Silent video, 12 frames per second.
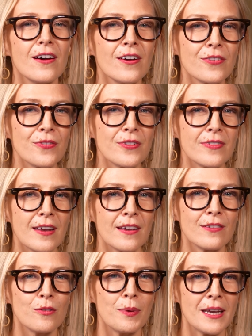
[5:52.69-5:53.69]

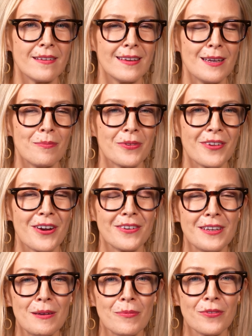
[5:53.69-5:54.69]
Oxford-style debate teams are
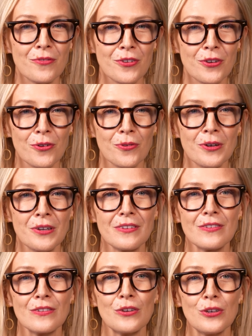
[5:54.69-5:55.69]
teams of two,
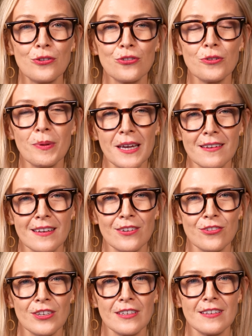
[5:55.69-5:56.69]
so you should pay
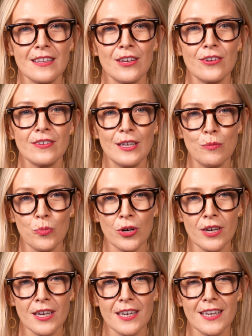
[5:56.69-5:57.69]
attention to their
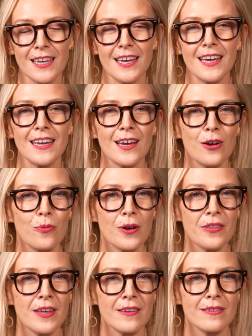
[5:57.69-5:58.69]
teamwork and how
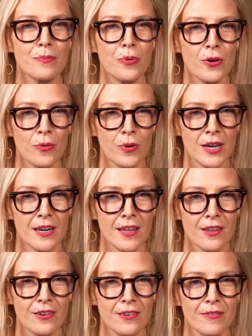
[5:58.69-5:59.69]
well they support one
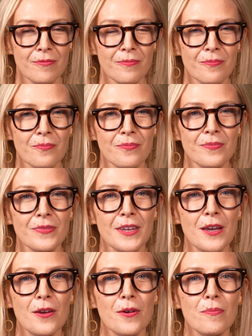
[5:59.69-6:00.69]
another.
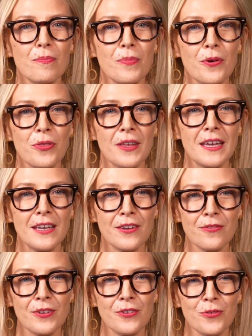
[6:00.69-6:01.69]
Both
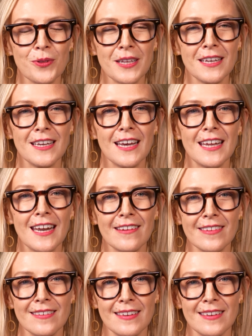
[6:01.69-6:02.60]
individually and as a